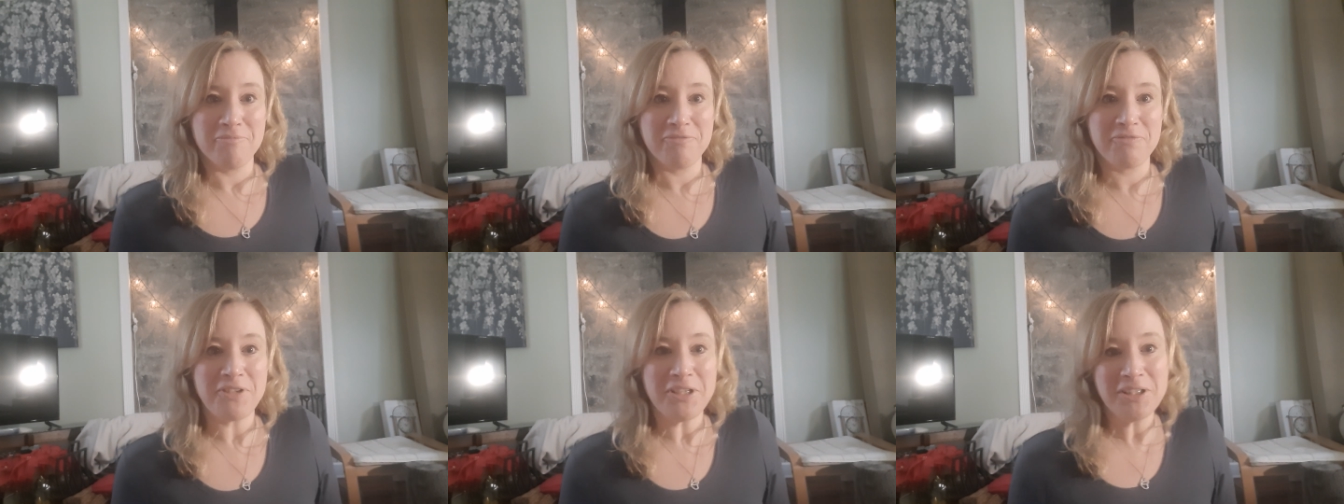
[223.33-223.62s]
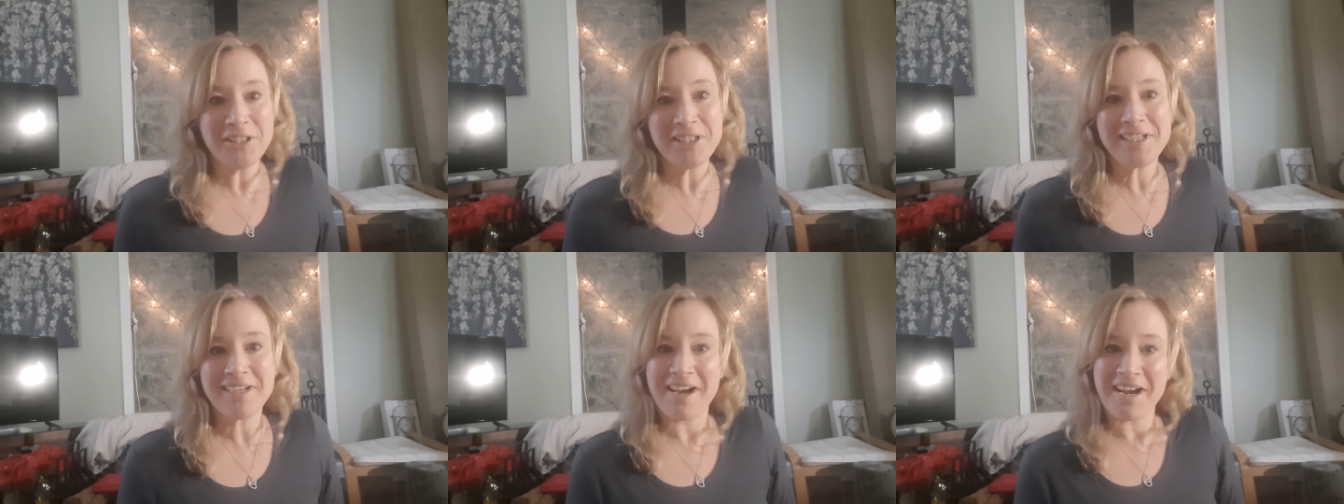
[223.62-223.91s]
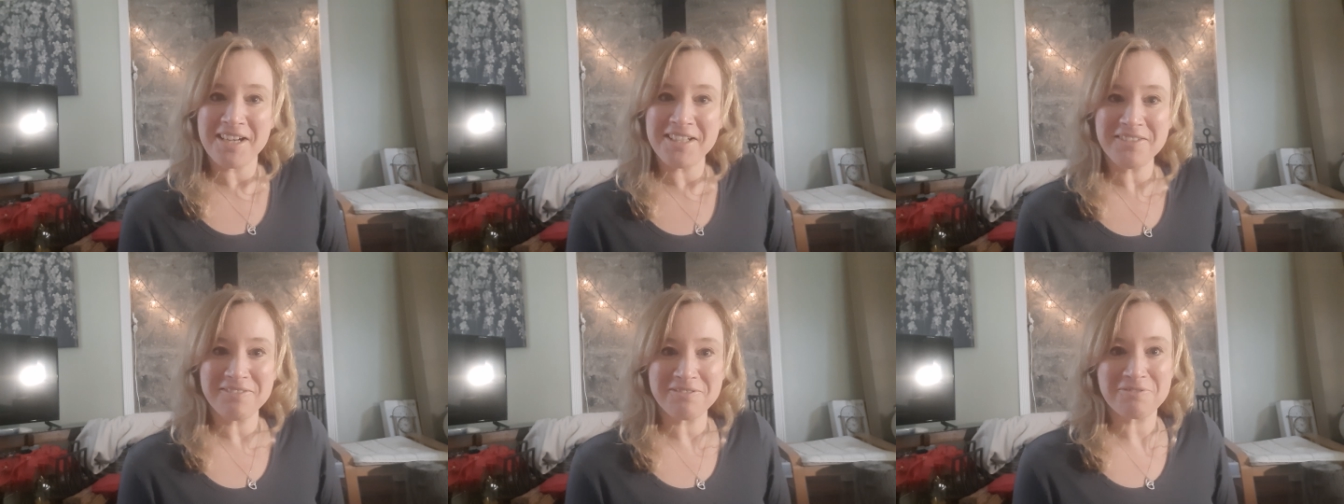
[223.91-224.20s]
feeling
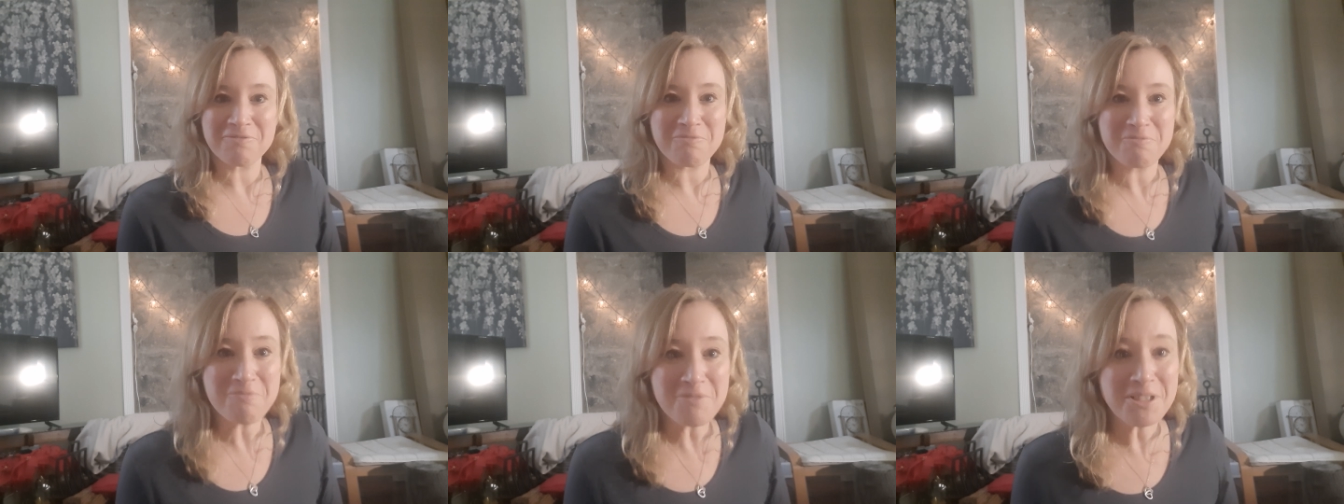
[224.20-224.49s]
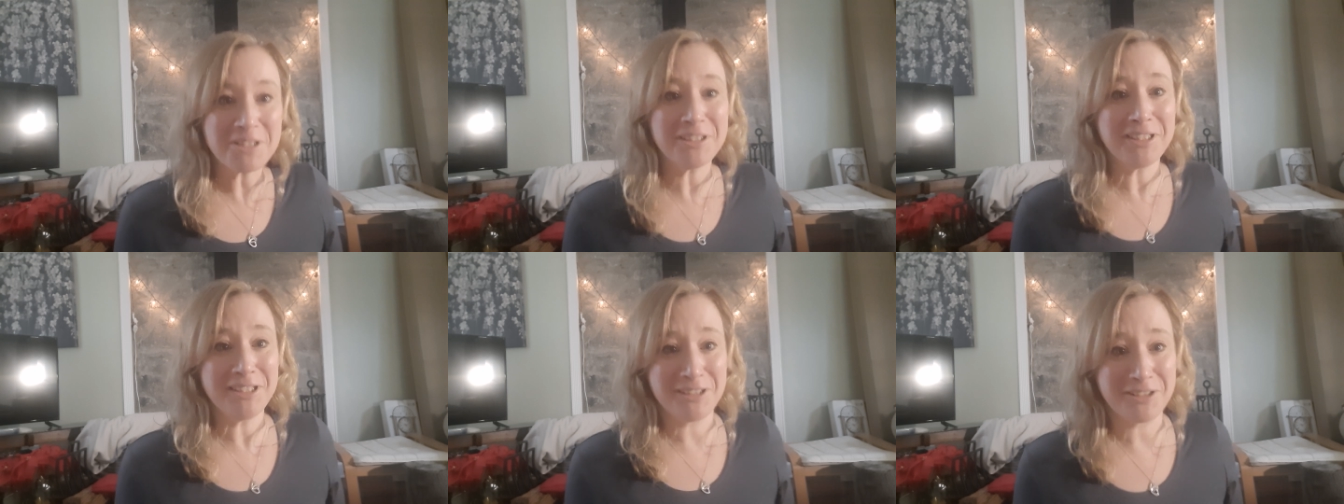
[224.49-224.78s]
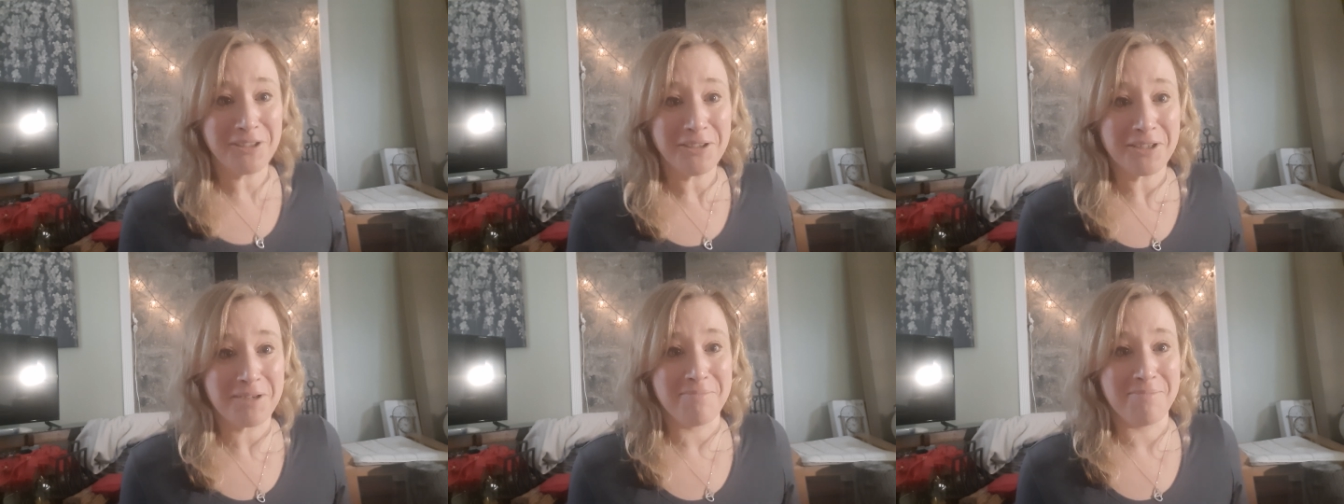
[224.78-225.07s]
kind of really
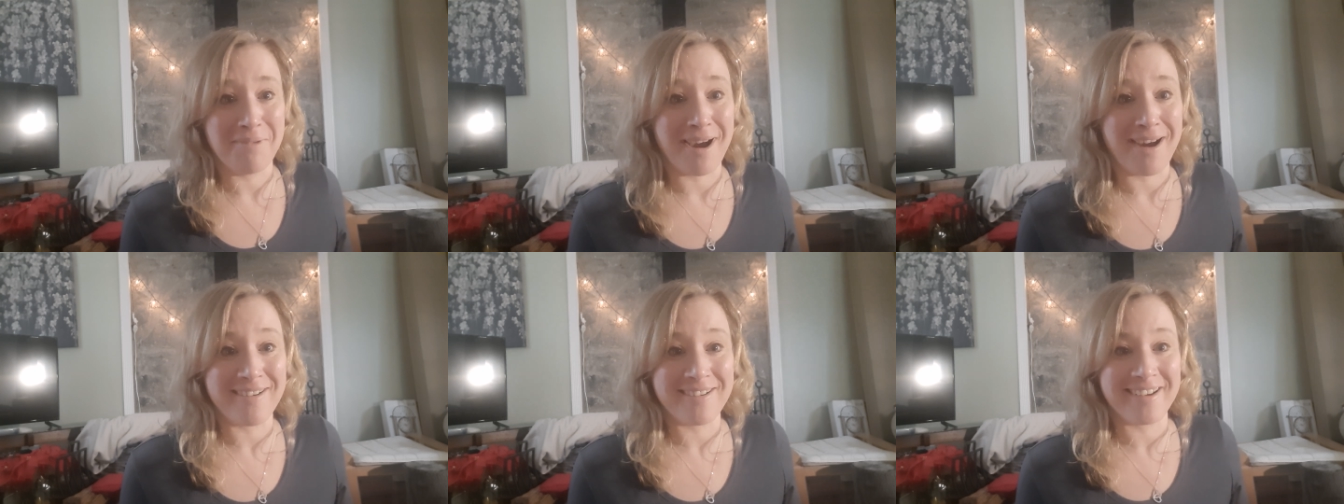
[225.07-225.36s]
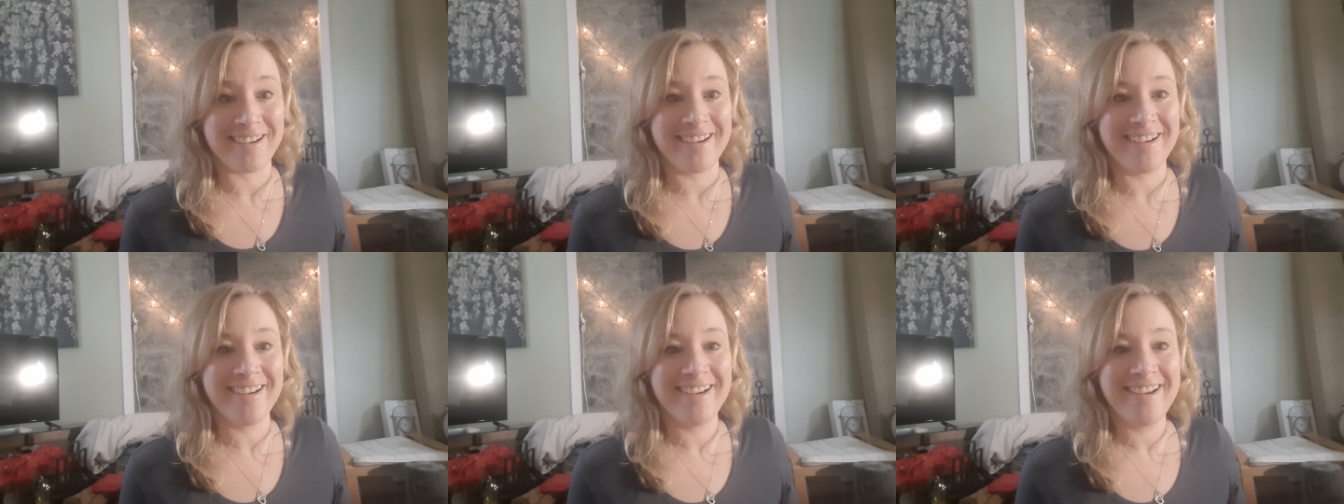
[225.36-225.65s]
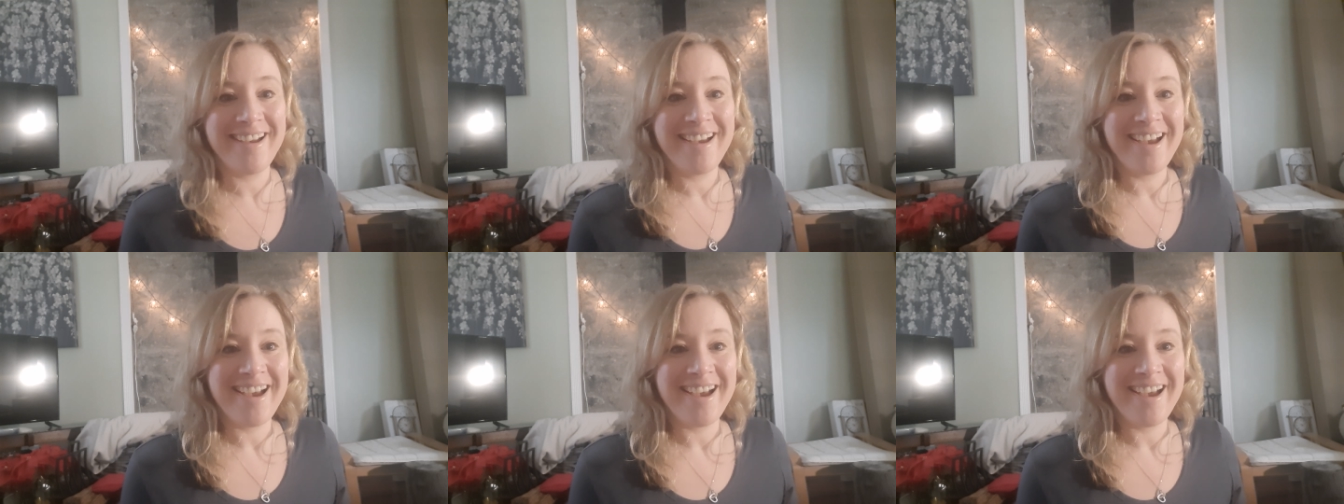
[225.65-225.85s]
good about it.